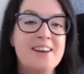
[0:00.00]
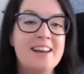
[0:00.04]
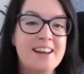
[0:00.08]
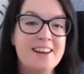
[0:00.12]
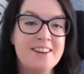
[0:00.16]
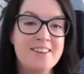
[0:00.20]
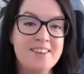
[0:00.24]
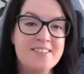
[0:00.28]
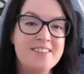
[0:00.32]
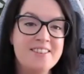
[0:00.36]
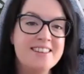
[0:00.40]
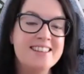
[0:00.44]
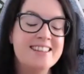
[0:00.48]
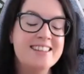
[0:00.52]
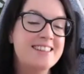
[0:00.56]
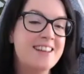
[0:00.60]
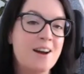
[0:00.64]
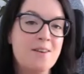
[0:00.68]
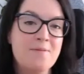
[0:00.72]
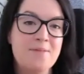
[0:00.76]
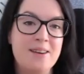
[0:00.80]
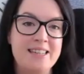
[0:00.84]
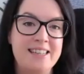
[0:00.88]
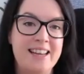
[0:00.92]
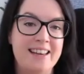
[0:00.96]
can you just
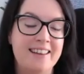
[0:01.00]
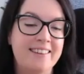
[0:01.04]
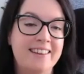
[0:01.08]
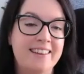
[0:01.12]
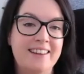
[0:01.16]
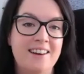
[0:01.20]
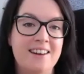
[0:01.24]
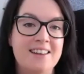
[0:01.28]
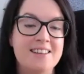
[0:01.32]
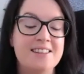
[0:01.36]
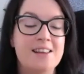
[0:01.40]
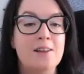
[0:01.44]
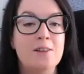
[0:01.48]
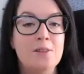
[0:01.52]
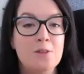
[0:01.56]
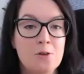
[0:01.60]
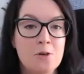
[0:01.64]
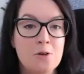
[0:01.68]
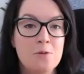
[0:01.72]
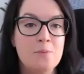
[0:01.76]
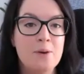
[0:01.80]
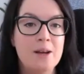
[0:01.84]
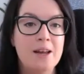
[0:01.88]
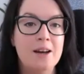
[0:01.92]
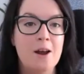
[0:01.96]
start by telling us a
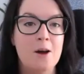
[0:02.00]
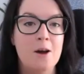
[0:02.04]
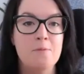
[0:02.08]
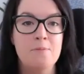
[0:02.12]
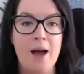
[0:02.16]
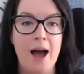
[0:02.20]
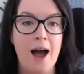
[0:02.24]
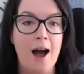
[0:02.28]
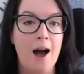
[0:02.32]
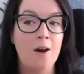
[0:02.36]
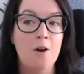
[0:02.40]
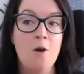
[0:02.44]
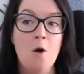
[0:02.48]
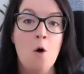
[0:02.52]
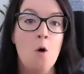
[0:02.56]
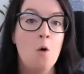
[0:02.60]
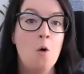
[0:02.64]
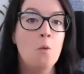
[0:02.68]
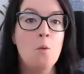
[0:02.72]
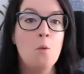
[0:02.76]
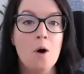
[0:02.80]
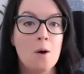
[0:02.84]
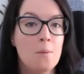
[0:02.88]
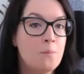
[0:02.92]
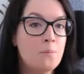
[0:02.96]
little bit about
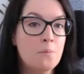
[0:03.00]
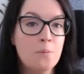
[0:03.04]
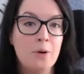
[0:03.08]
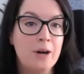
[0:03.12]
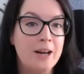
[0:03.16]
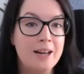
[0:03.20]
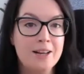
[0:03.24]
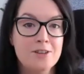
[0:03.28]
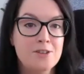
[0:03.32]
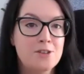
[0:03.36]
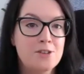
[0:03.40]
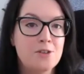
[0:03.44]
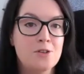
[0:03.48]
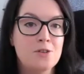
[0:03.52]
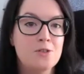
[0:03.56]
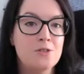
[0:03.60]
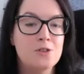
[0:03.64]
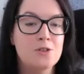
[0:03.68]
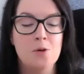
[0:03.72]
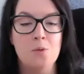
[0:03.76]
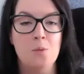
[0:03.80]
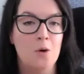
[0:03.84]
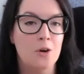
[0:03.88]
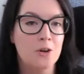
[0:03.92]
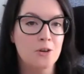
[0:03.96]
what brings you
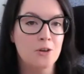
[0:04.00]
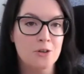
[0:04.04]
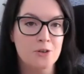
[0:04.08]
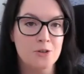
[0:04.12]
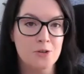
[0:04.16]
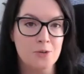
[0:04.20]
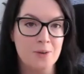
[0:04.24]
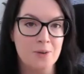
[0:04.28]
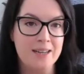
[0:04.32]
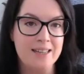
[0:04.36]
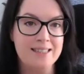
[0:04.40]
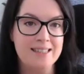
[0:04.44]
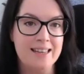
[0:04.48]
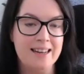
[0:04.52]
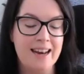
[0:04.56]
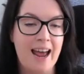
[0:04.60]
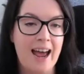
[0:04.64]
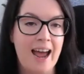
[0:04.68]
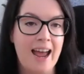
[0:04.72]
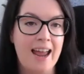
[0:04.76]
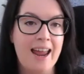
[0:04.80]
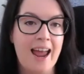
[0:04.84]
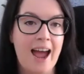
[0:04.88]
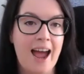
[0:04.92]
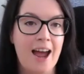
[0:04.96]
to what you're doing
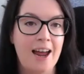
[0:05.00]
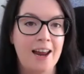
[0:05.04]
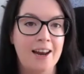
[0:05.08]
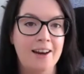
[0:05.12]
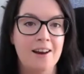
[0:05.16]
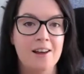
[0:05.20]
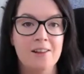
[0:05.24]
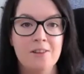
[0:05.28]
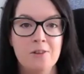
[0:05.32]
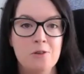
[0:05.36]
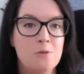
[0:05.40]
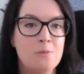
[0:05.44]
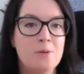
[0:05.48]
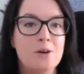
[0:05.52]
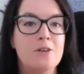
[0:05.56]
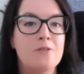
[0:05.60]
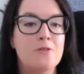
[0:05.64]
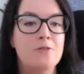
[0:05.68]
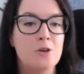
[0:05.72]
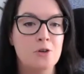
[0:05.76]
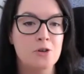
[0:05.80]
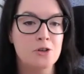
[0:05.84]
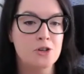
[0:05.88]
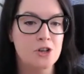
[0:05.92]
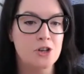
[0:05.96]
today and a little bit of
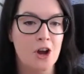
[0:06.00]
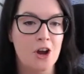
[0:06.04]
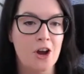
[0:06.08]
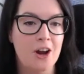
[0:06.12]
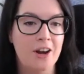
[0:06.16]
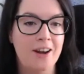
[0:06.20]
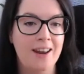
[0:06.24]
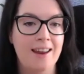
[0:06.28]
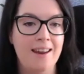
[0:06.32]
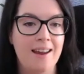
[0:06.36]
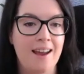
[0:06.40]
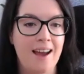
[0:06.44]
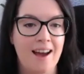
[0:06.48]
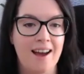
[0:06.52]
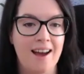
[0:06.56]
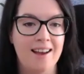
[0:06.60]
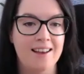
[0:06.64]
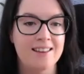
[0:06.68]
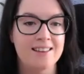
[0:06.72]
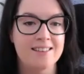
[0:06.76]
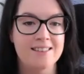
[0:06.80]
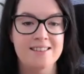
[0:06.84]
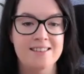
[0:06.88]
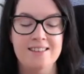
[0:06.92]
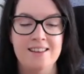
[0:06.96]
your journey
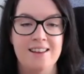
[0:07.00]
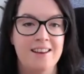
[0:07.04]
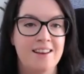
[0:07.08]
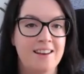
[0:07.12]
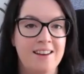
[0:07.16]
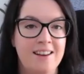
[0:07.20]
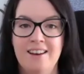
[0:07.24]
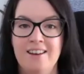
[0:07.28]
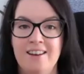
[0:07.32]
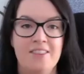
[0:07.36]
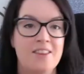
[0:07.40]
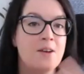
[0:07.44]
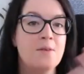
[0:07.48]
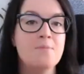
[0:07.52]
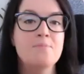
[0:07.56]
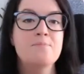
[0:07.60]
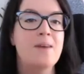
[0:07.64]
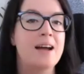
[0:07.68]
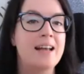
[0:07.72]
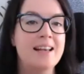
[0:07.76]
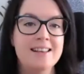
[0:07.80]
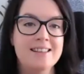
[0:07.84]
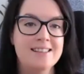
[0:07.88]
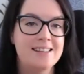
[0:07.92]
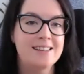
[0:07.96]
as the
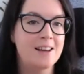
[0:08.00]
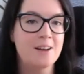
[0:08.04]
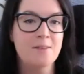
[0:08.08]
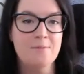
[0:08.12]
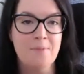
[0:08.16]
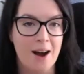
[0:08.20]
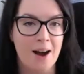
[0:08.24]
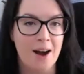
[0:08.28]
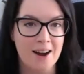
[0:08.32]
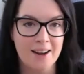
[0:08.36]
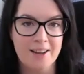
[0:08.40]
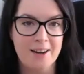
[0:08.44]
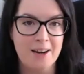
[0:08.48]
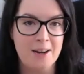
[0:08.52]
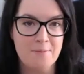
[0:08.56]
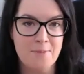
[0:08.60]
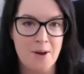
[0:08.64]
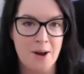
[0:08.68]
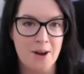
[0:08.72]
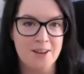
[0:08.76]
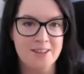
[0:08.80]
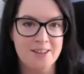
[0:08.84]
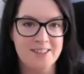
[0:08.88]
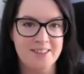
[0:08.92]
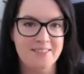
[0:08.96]
amazing marketing
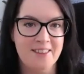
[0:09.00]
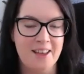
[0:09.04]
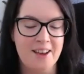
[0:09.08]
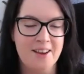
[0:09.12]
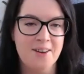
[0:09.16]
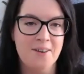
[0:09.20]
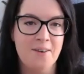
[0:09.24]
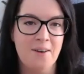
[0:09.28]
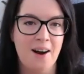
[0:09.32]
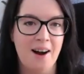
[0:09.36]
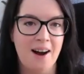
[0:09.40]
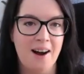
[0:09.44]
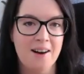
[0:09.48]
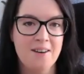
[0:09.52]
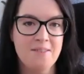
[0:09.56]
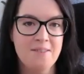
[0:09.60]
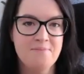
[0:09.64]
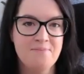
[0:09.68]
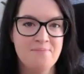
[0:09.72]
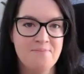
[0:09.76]
person that you are?